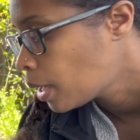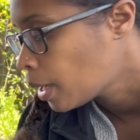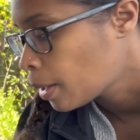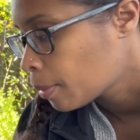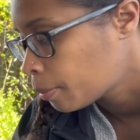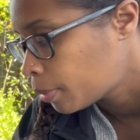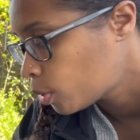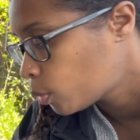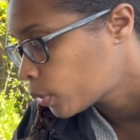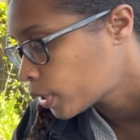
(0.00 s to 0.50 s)

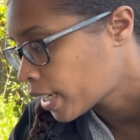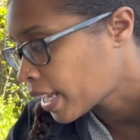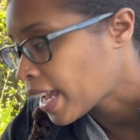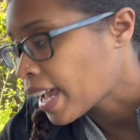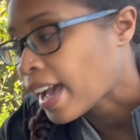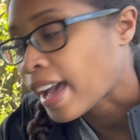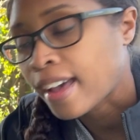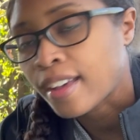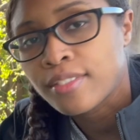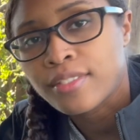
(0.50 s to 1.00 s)
But what I
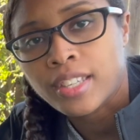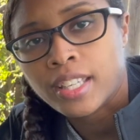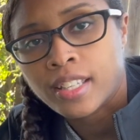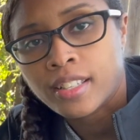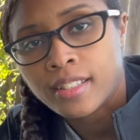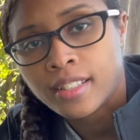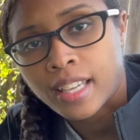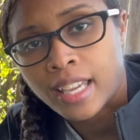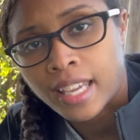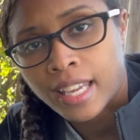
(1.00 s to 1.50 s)
have
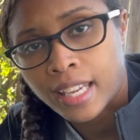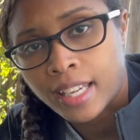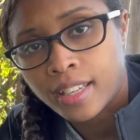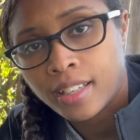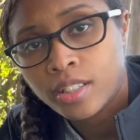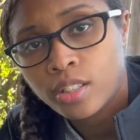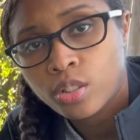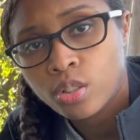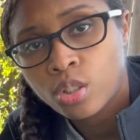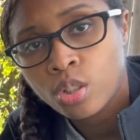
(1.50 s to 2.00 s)
is a
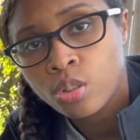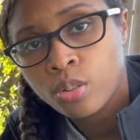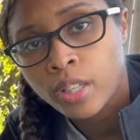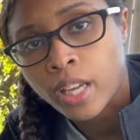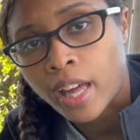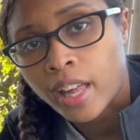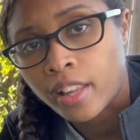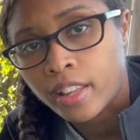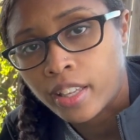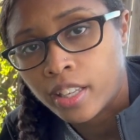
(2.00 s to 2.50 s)

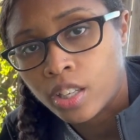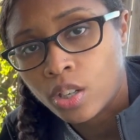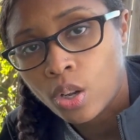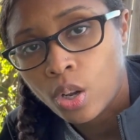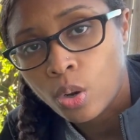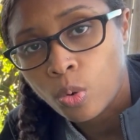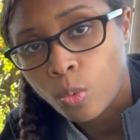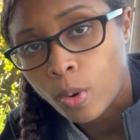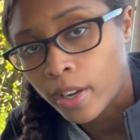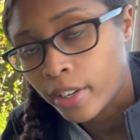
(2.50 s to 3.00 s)
2-gallon
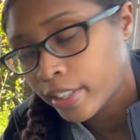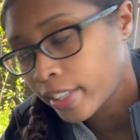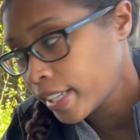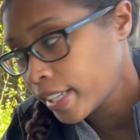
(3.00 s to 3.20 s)
watering